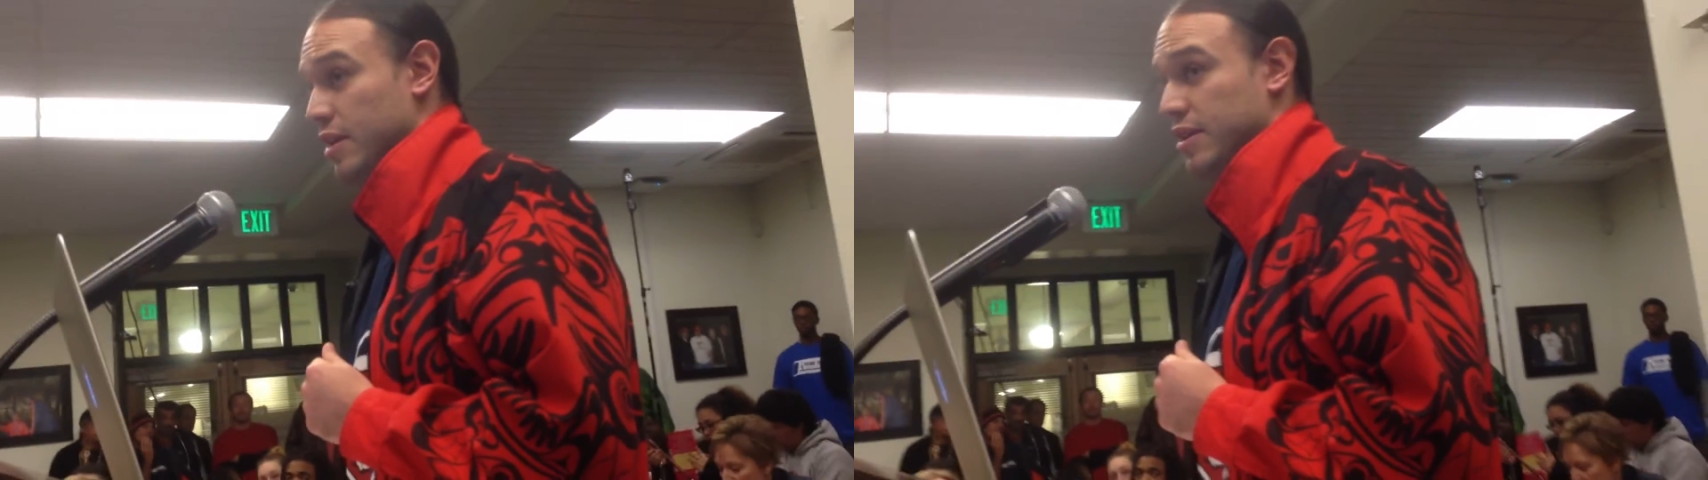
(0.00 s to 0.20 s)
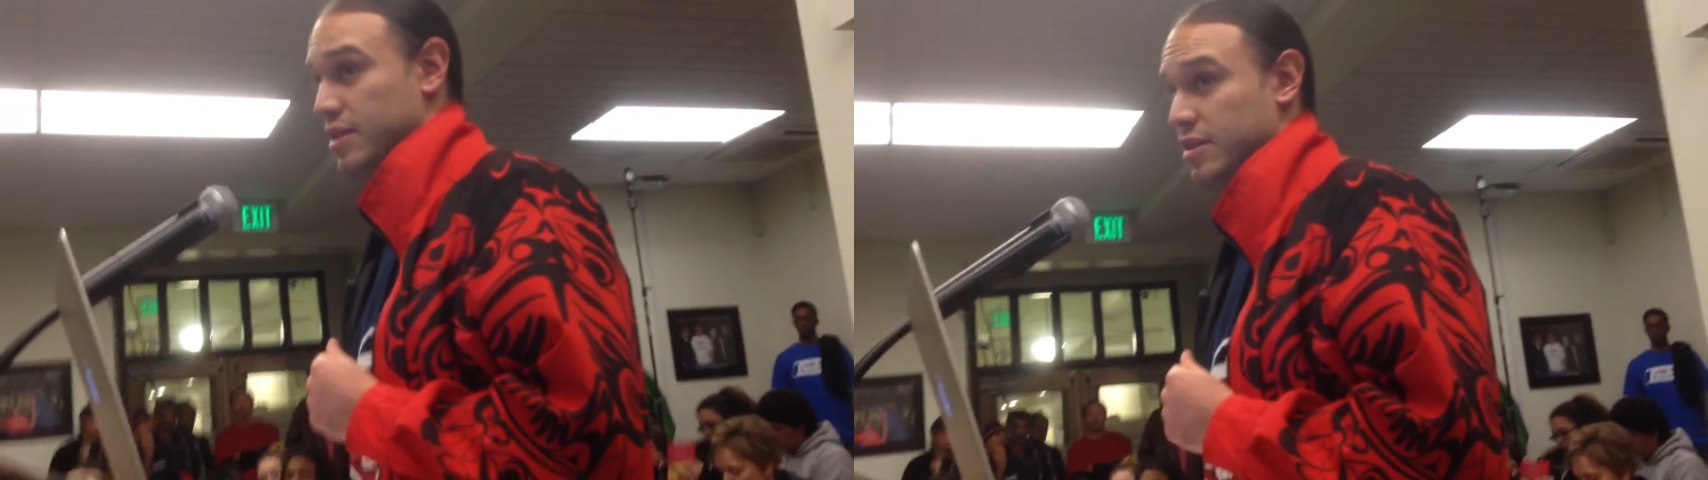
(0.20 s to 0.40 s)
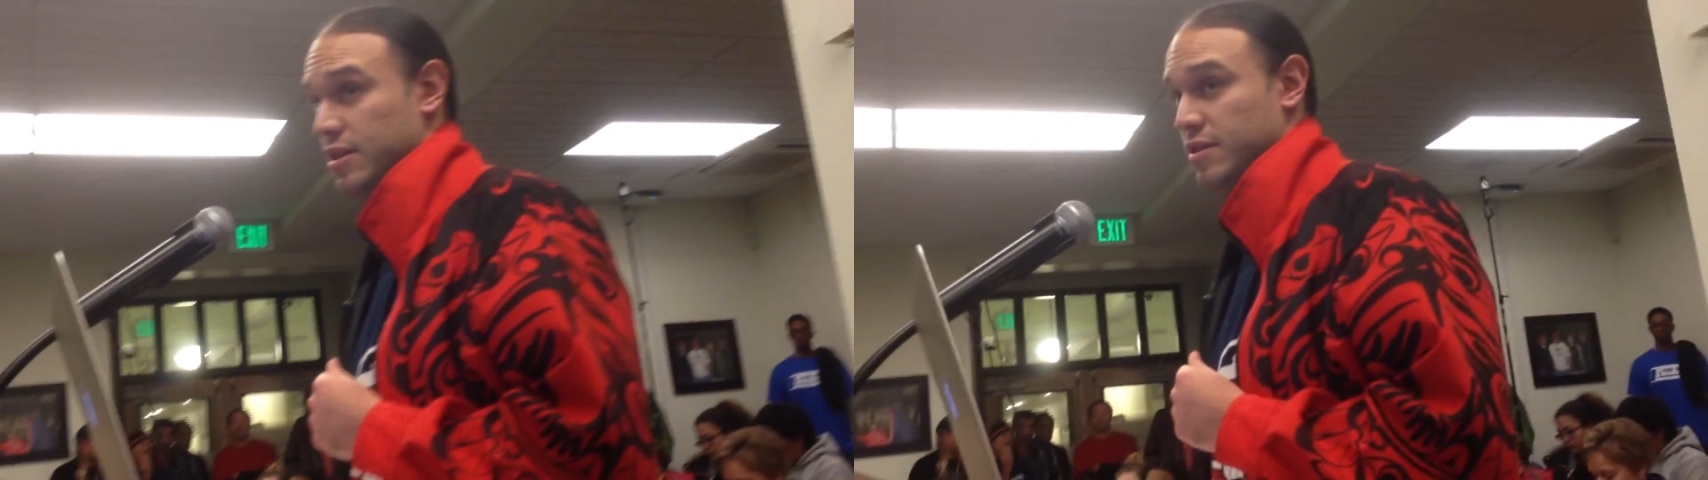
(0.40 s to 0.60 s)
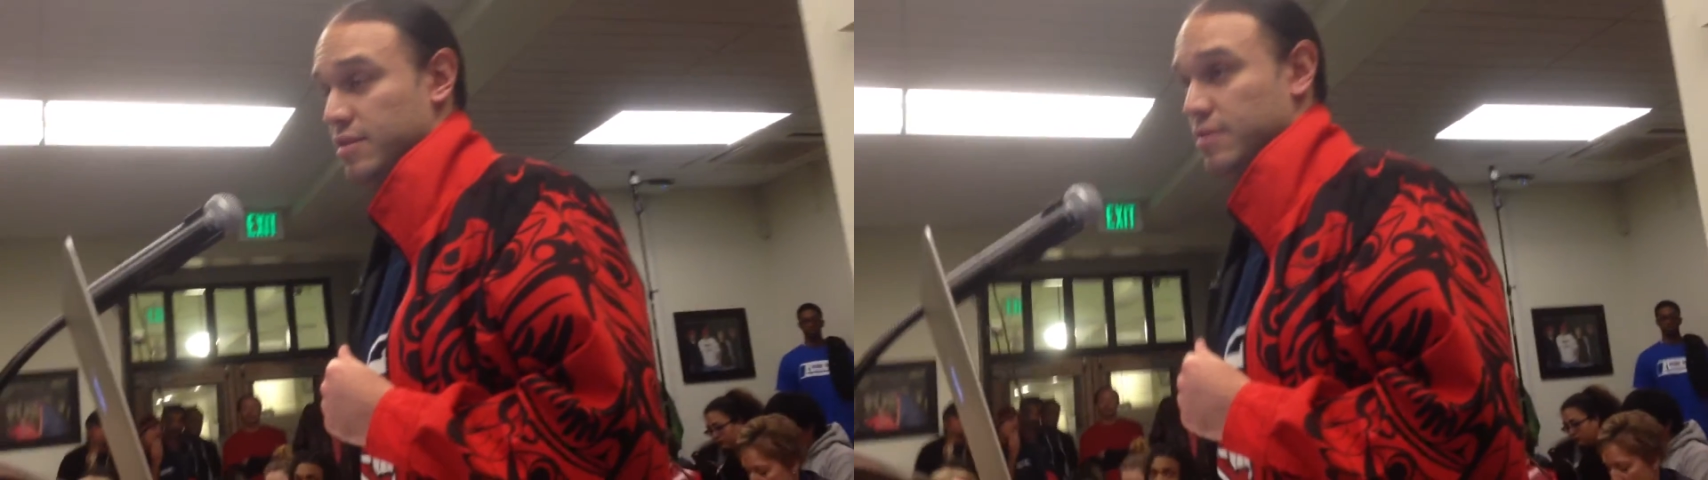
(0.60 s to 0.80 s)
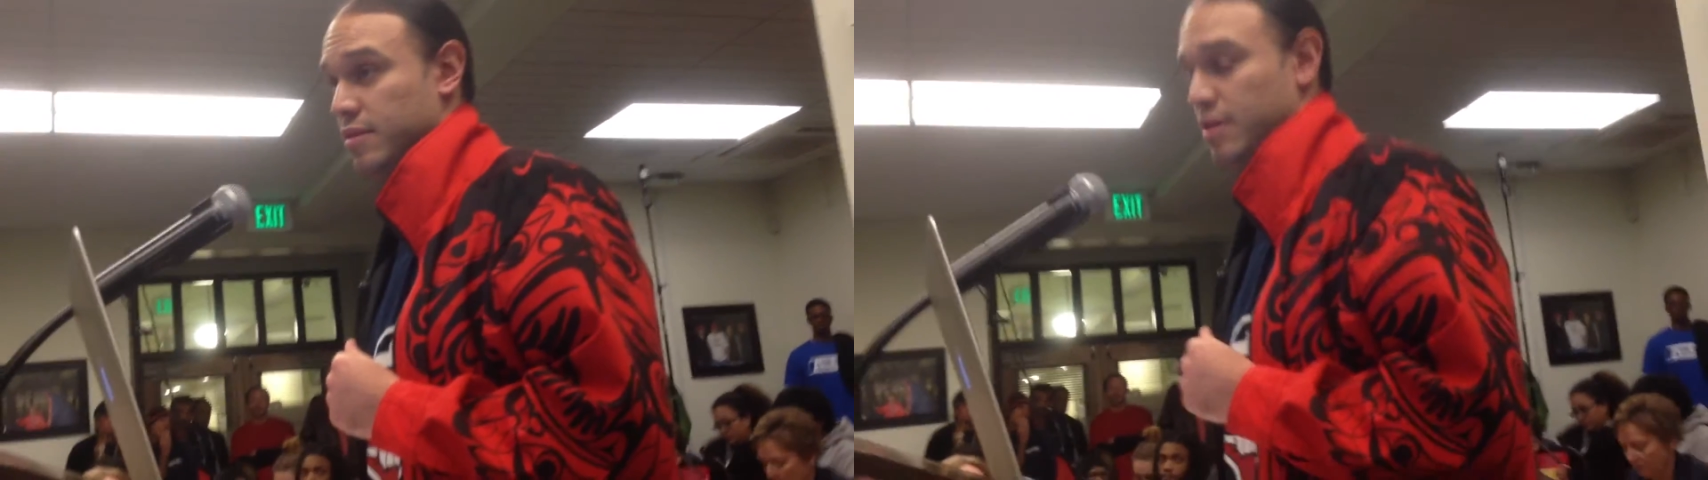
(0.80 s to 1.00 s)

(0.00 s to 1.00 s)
indigenous